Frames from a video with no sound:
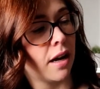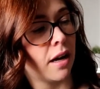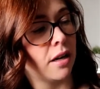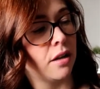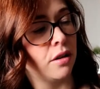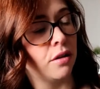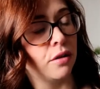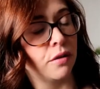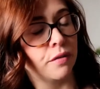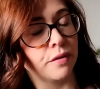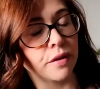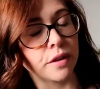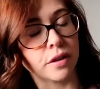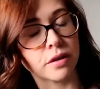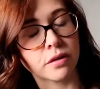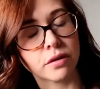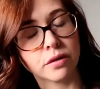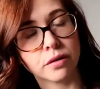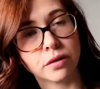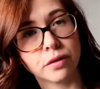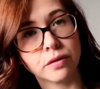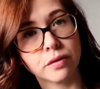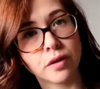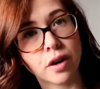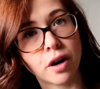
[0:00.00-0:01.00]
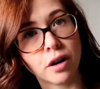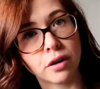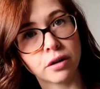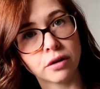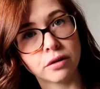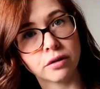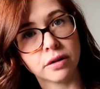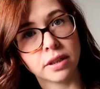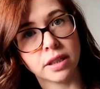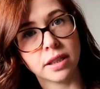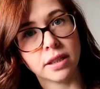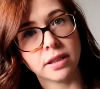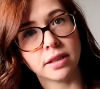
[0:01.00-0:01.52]
I love this sort of
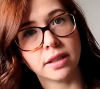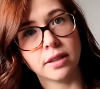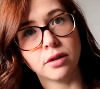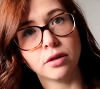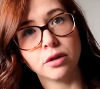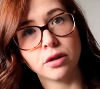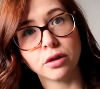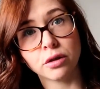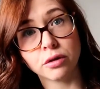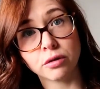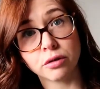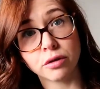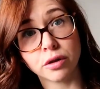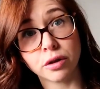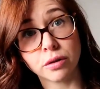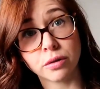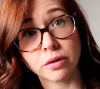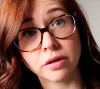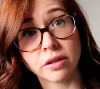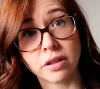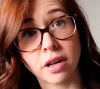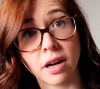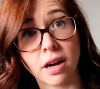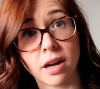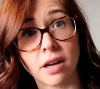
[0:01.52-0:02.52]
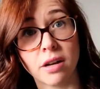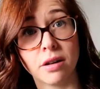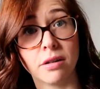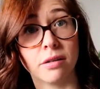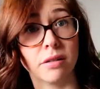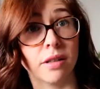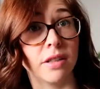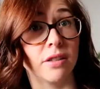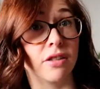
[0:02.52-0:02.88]
concrete industrial style.